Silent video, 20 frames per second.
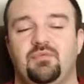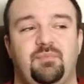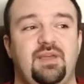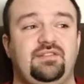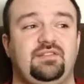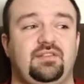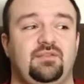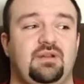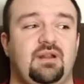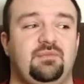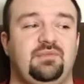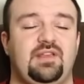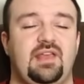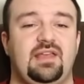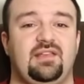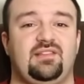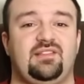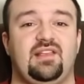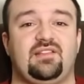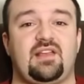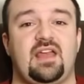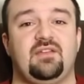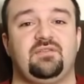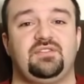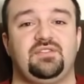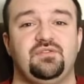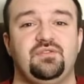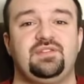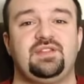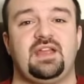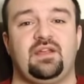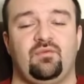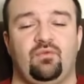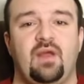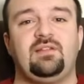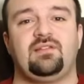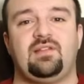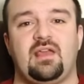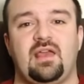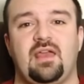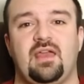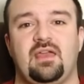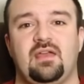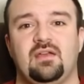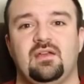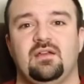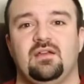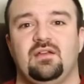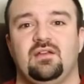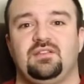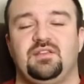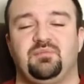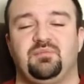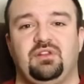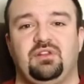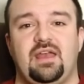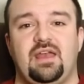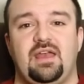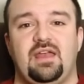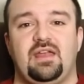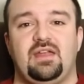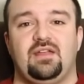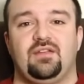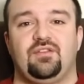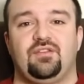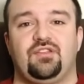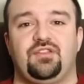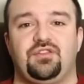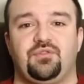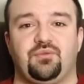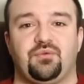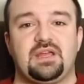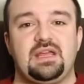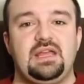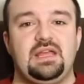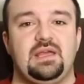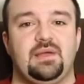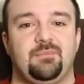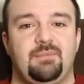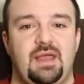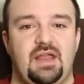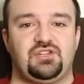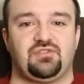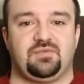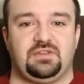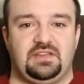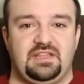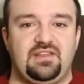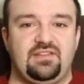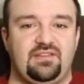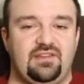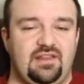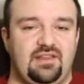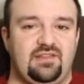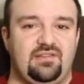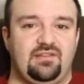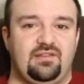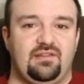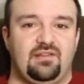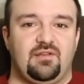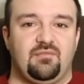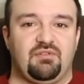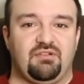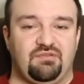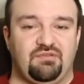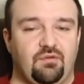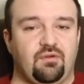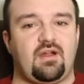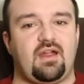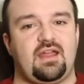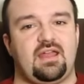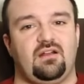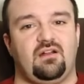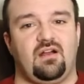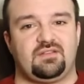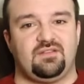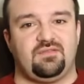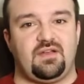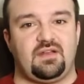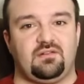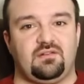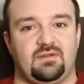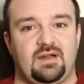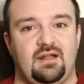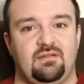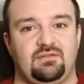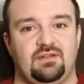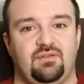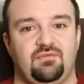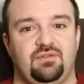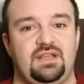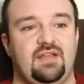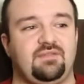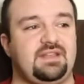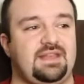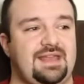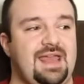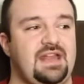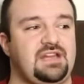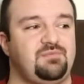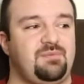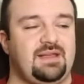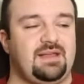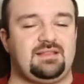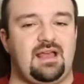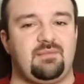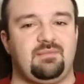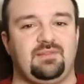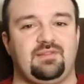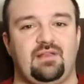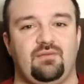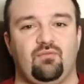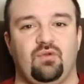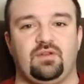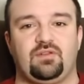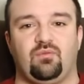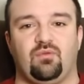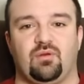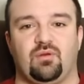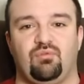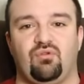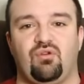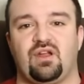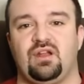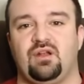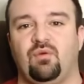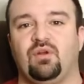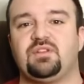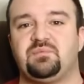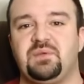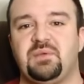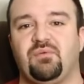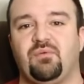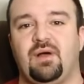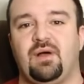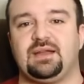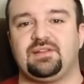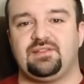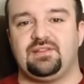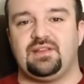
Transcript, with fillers: But basically what I'm saying is this. I have Tuesday and Wednesday to play three major releases before I head off the final round, and I really have to gauge my time and say what's more important and what do people want to